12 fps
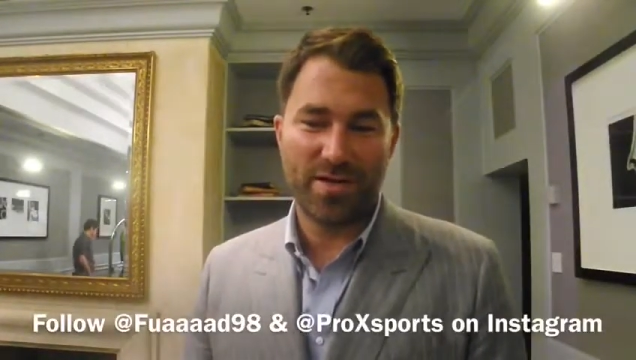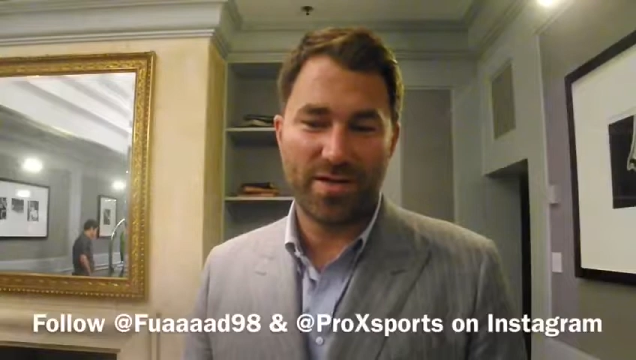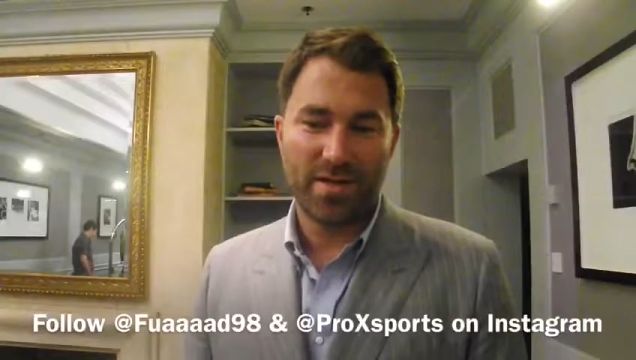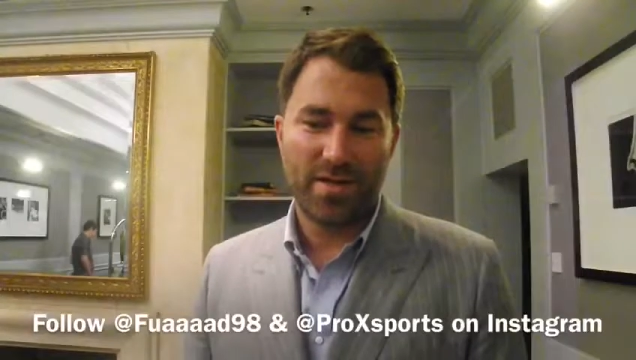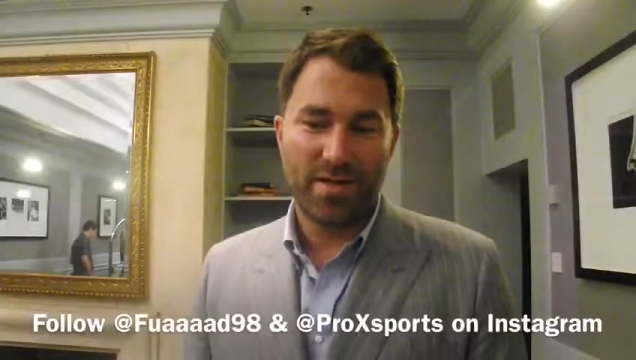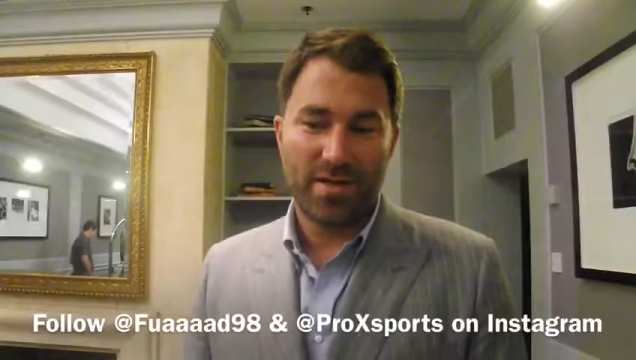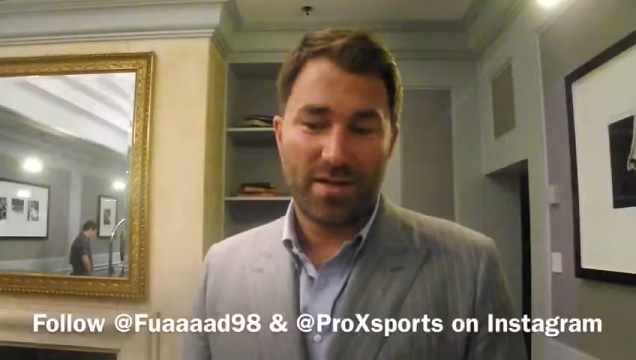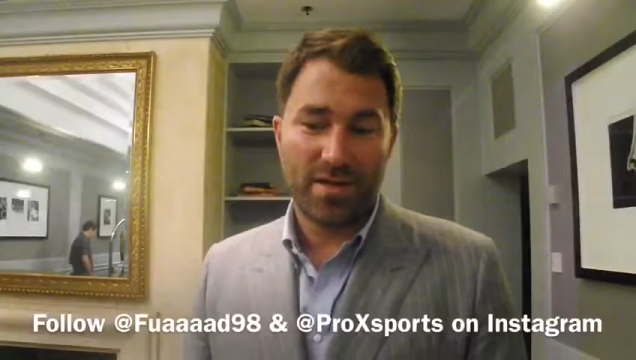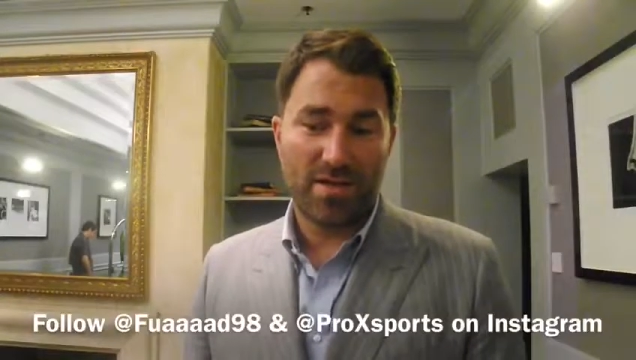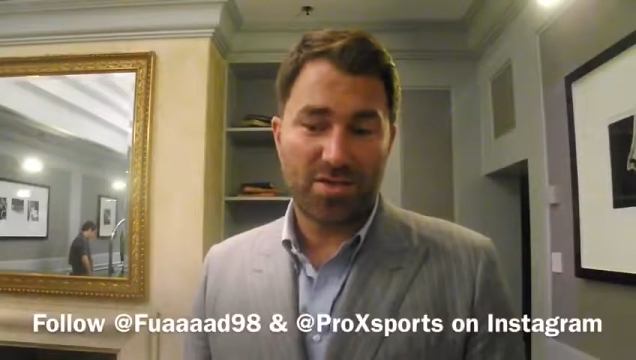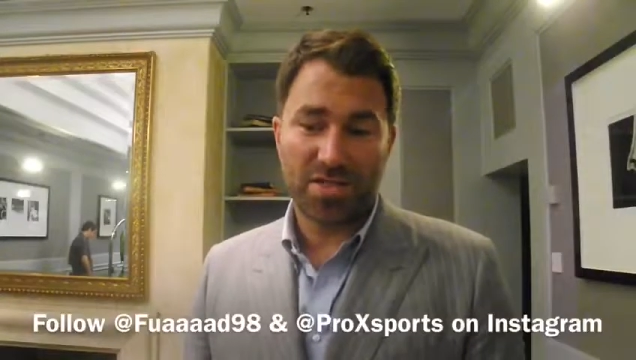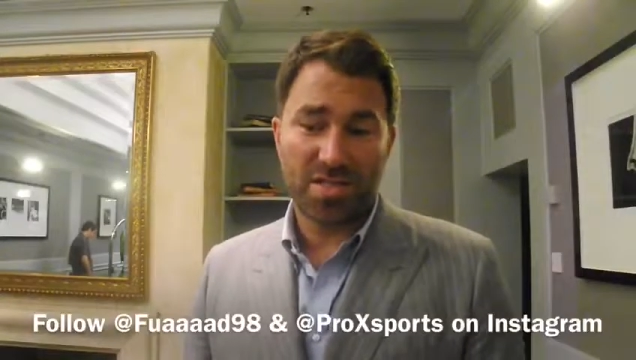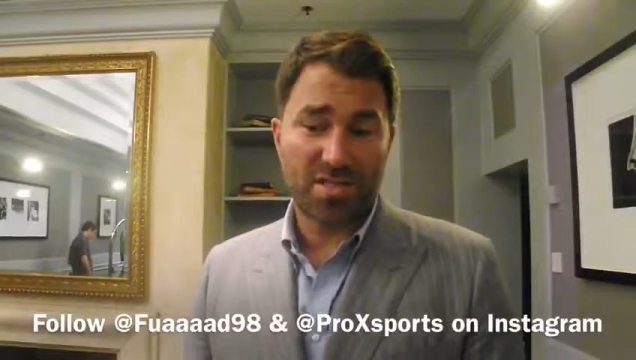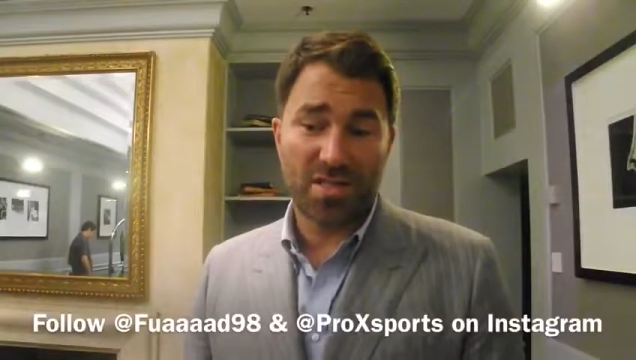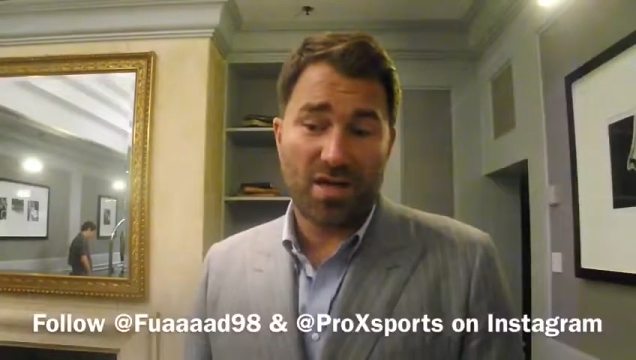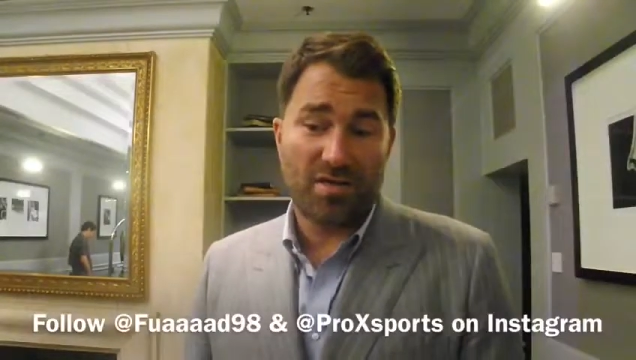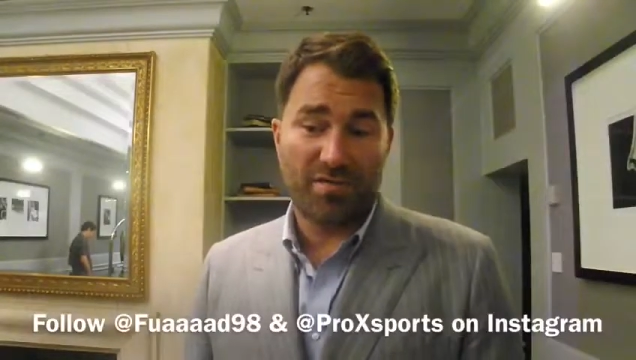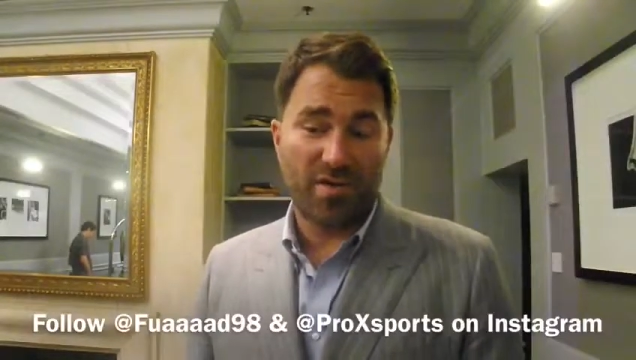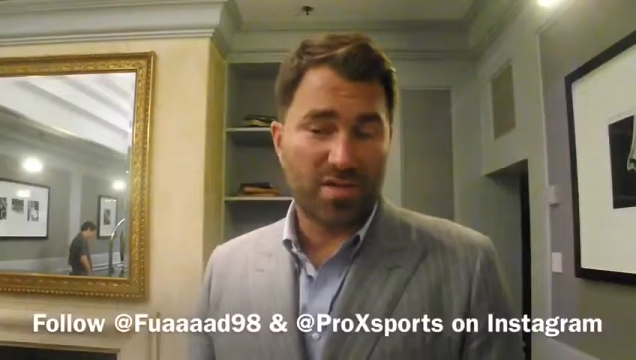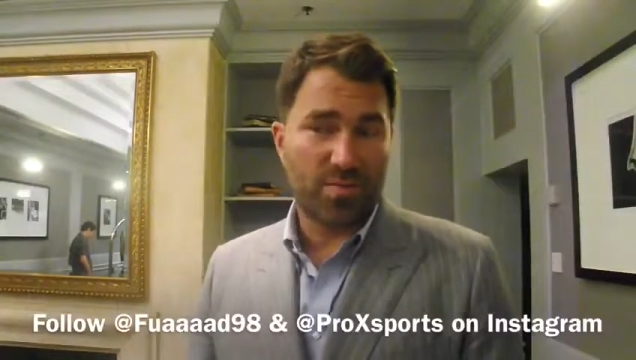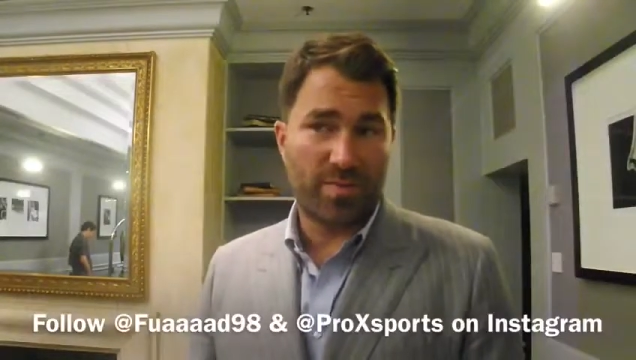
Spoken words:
And you know, it's just a start for us.